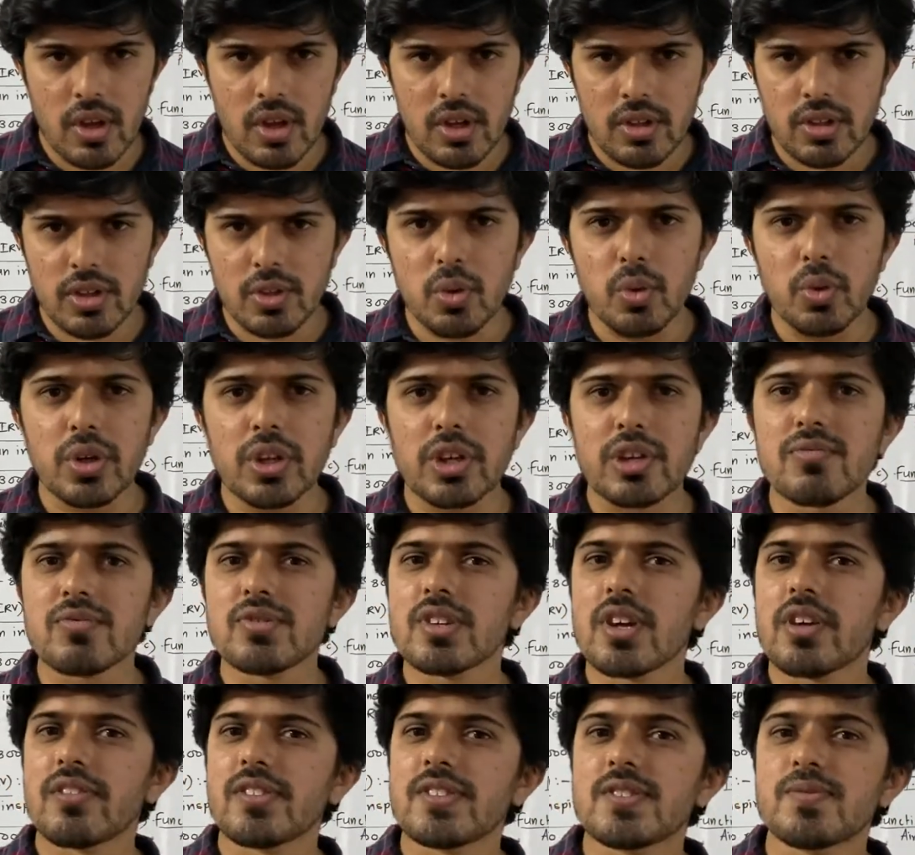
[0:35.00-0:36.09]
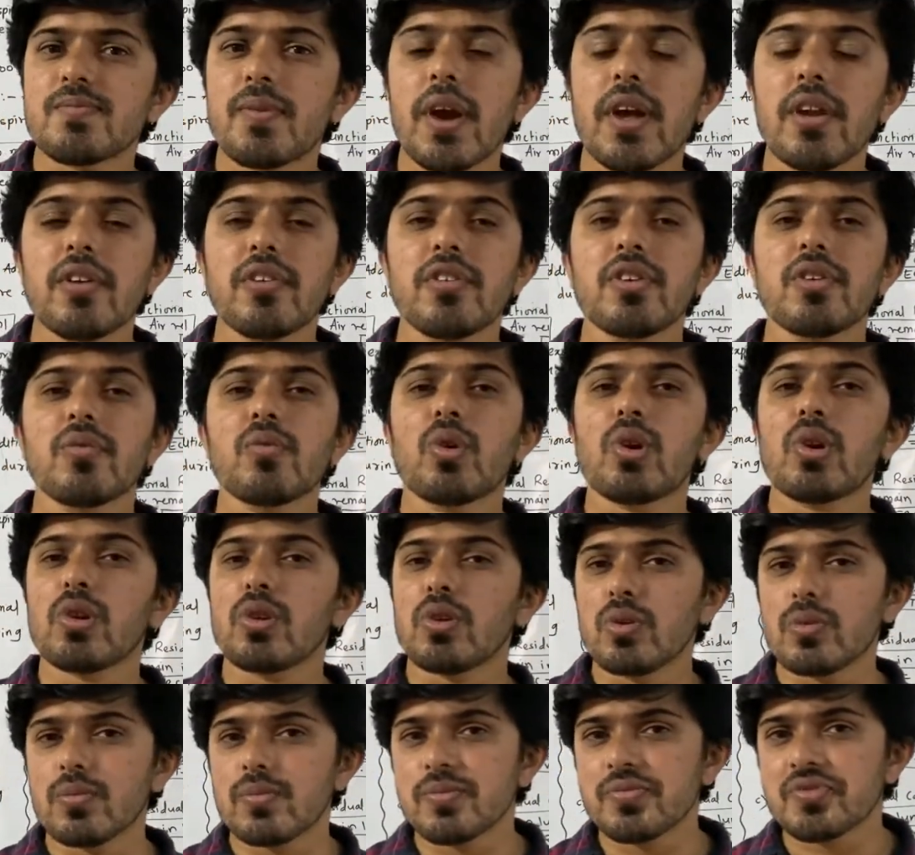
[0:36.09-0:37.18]
The two terms are respiratory
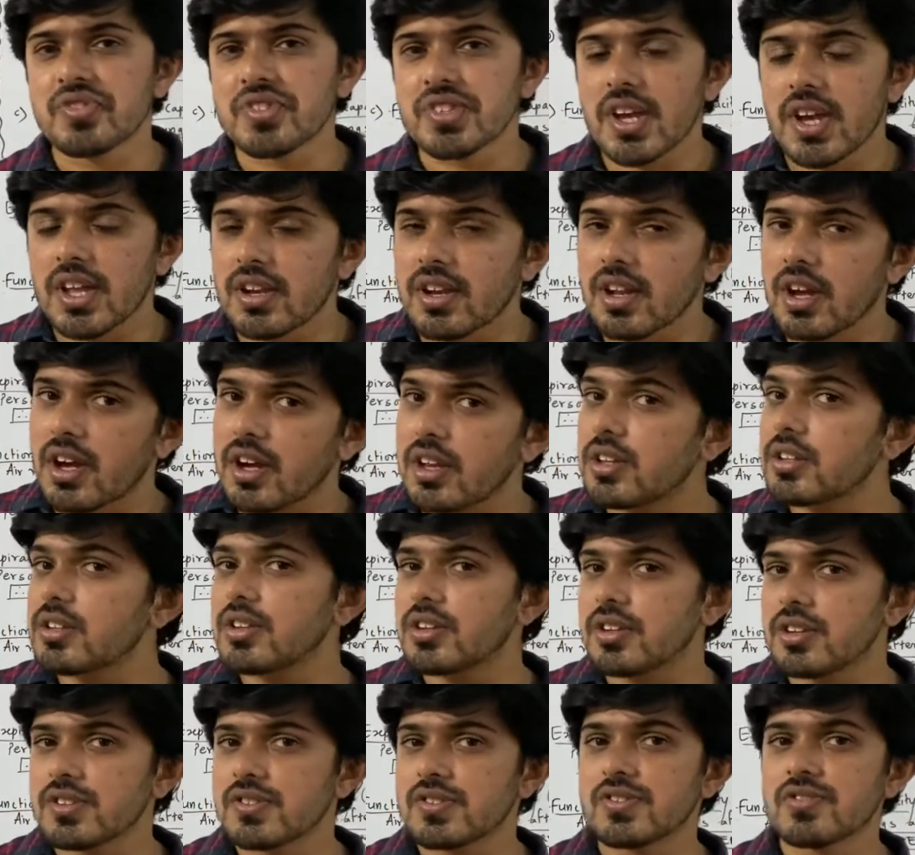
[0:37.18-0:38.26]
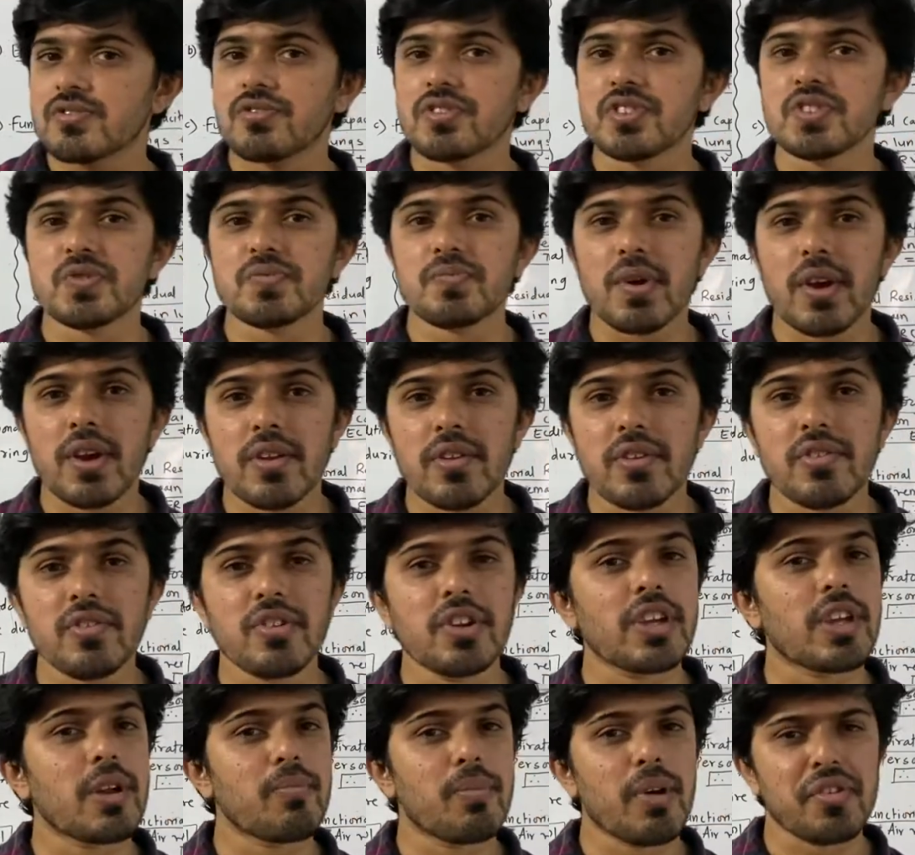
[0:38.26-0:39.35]
volumes and another is respiratory
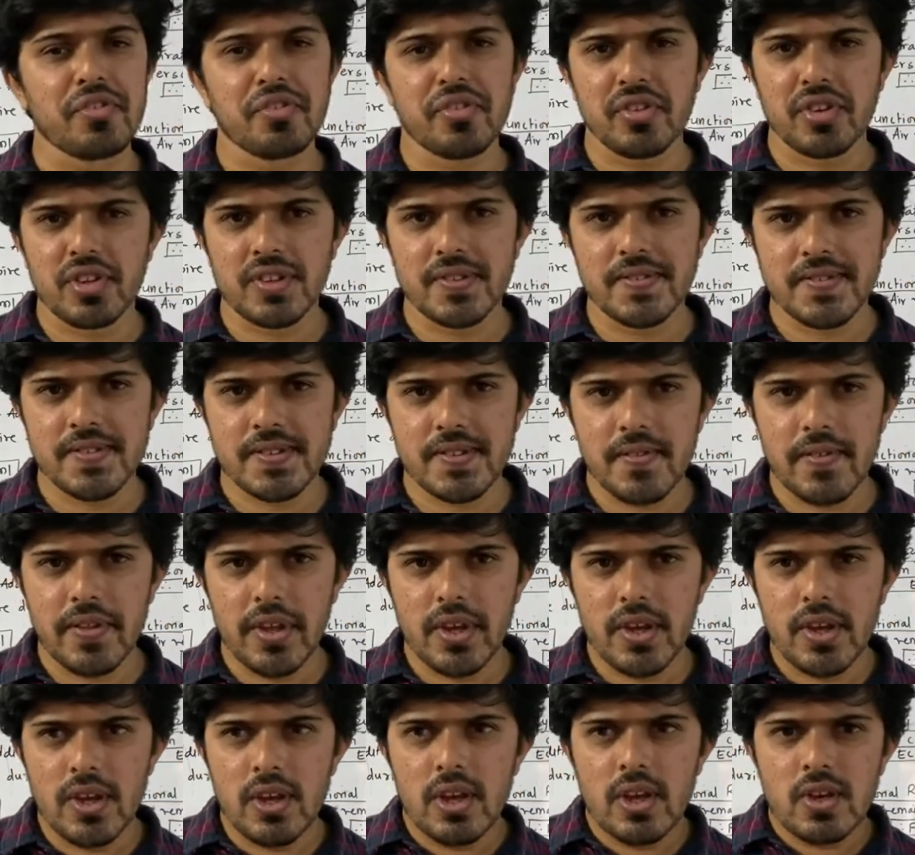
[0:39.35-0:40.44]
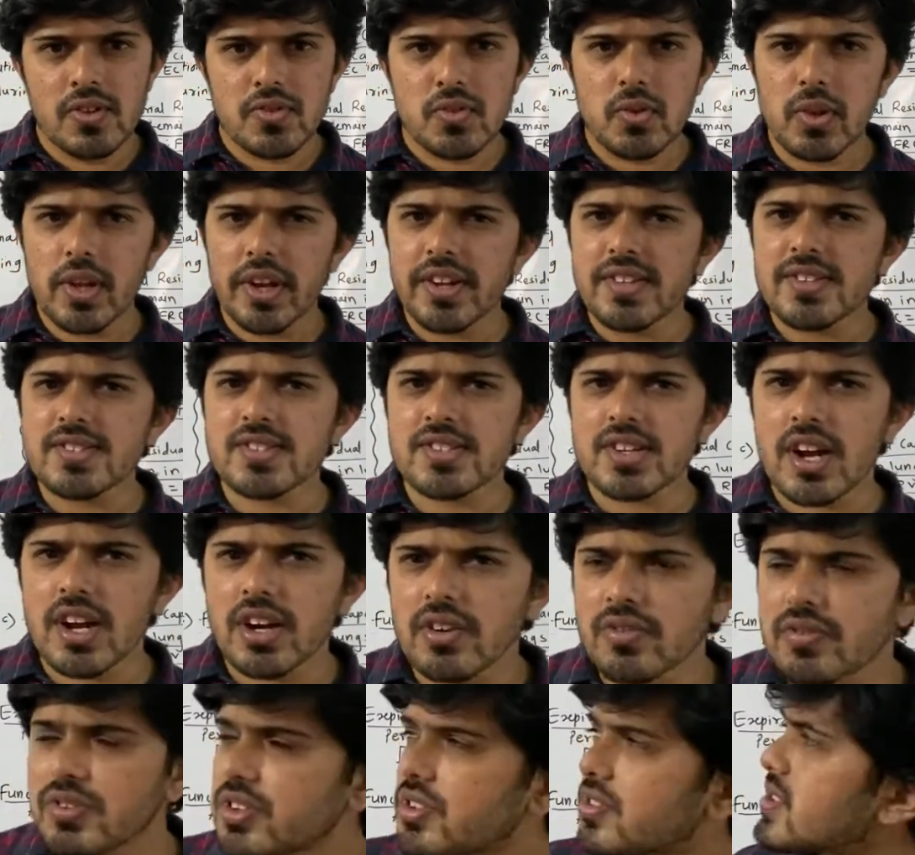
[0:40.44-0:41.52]
capacities. So let us
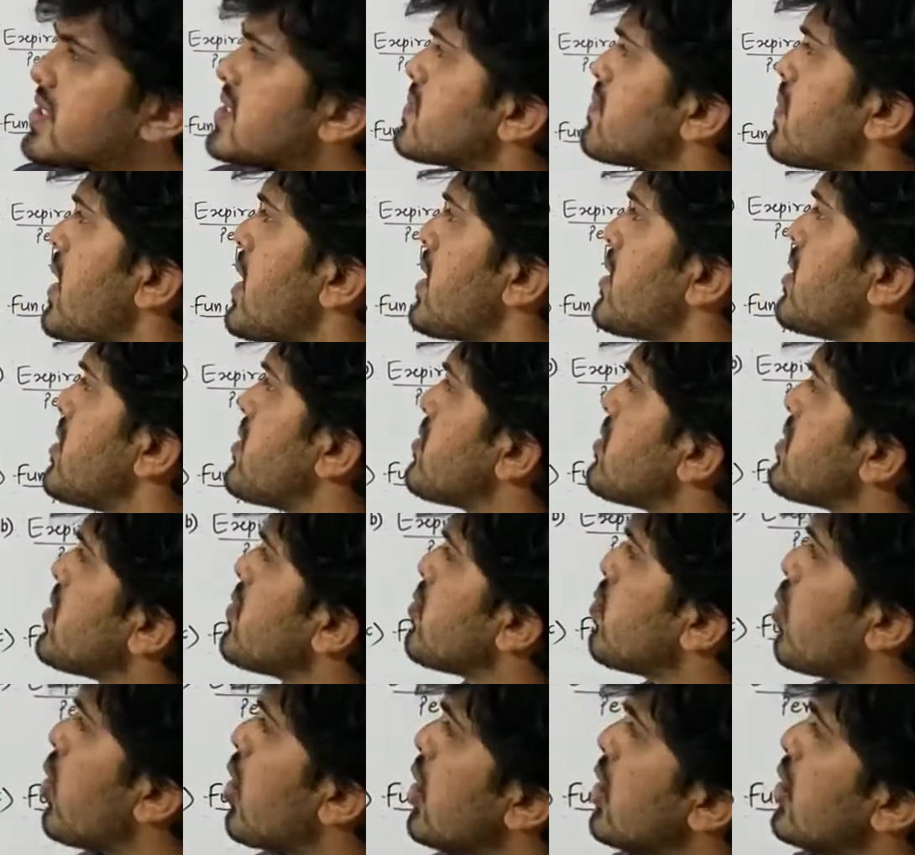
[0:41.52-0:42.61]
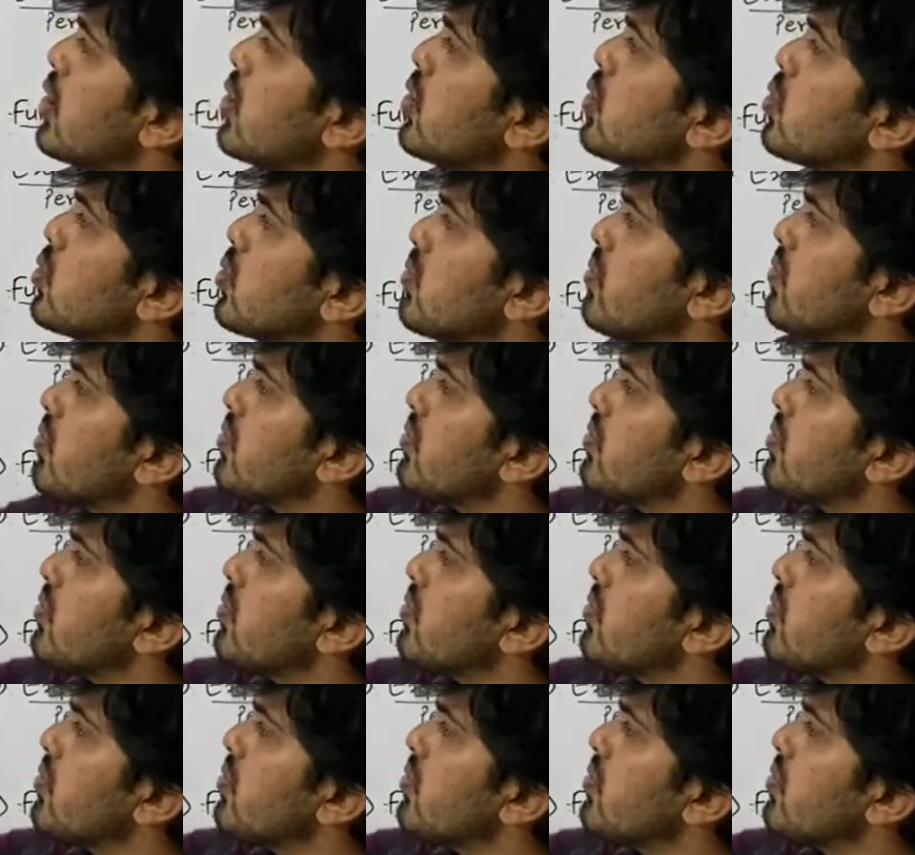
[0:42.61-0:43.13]
start with respiratory volume.